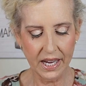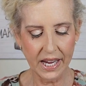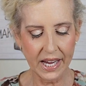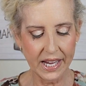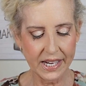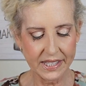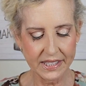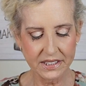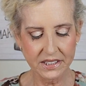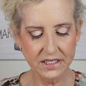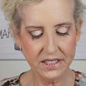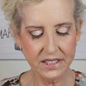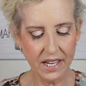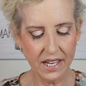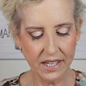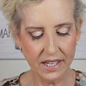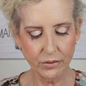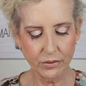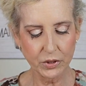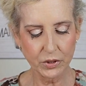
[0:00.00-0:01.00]
and it's
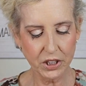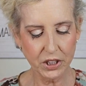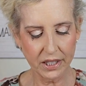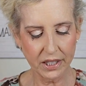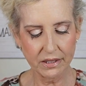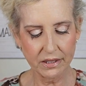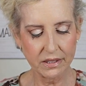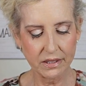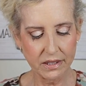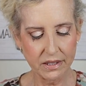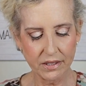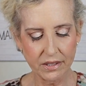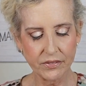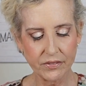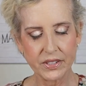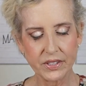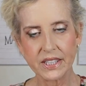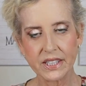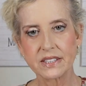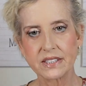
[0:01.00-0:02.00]
got, which I love
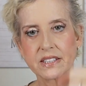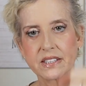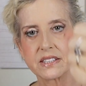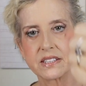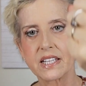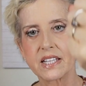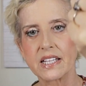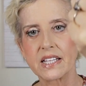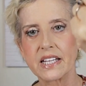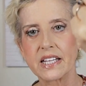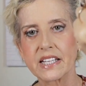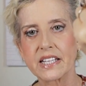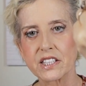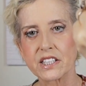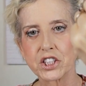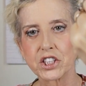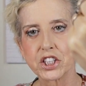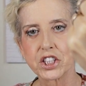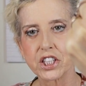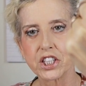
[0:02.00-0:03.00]
this, it's got like a
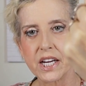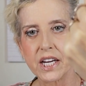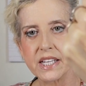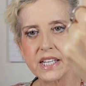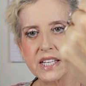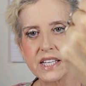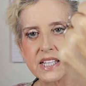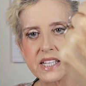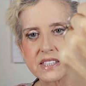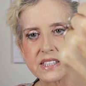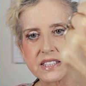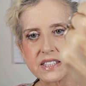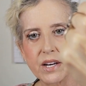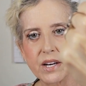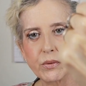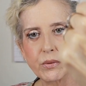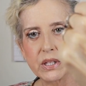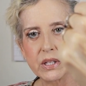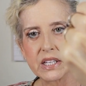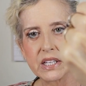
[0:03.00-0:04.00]
shiny, it's not
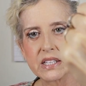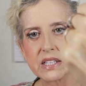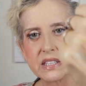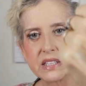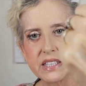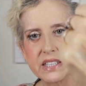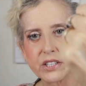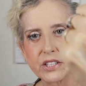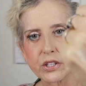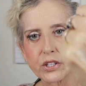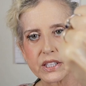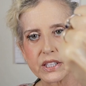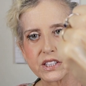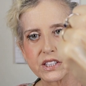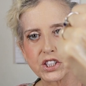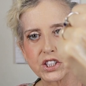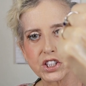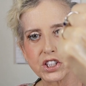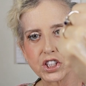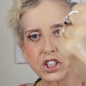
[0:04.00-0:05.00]
really glitter, it's
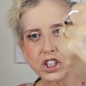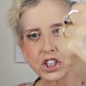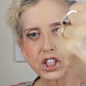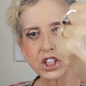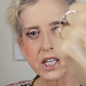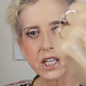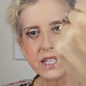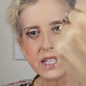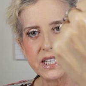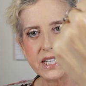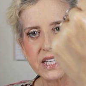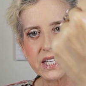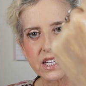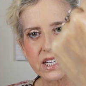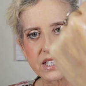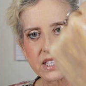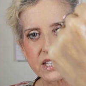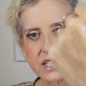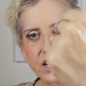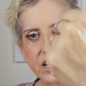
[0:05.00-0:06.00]
just shiny
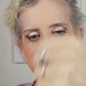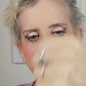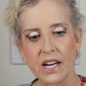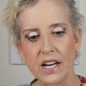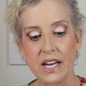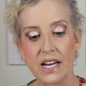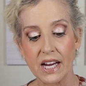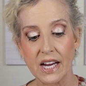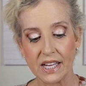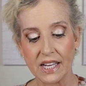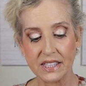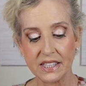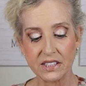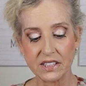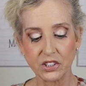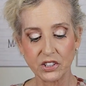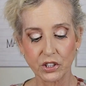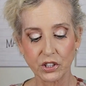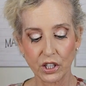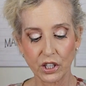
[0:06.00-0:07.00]
on there. And
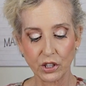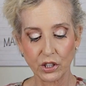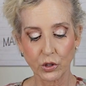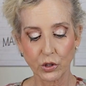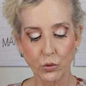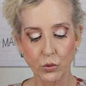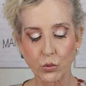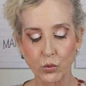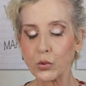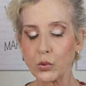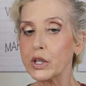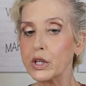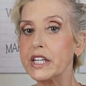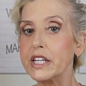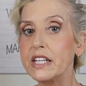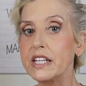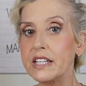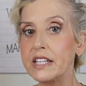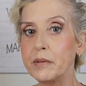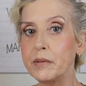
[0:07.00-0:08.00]
this is going to look
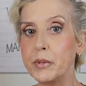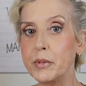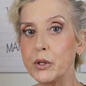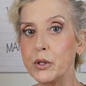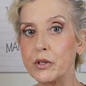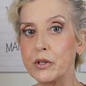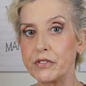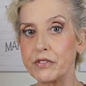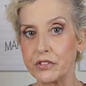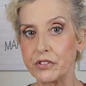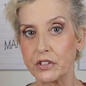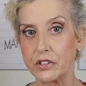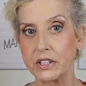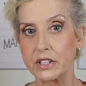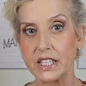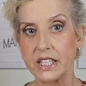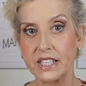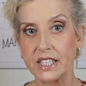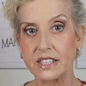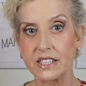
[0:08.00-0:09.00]
really
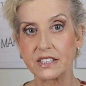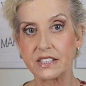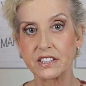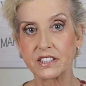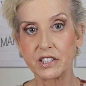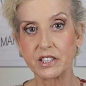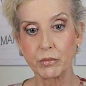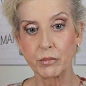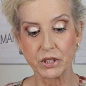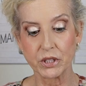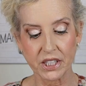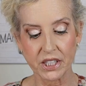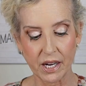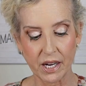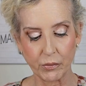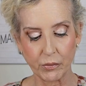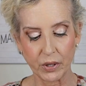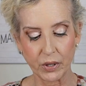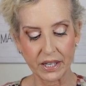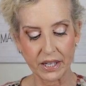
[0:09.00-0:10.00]
beautiful in the
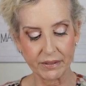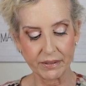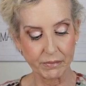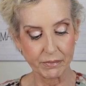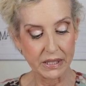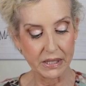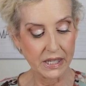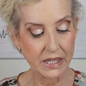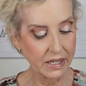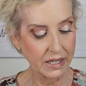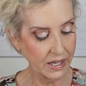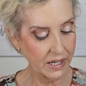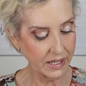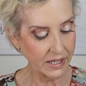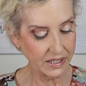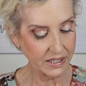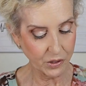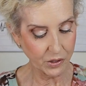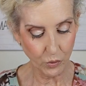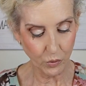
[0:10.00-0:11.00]
summertime when I
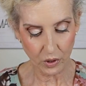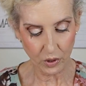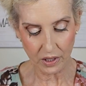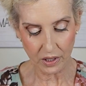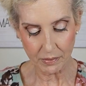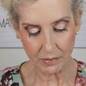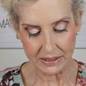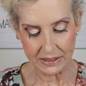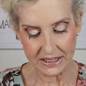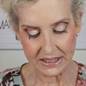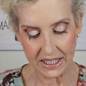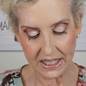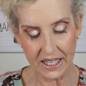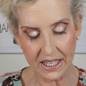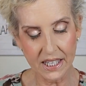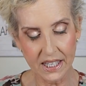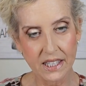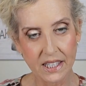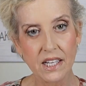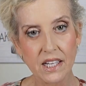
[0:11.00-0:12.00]
need to work on my
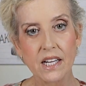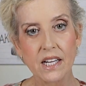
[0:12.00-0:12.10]
tan.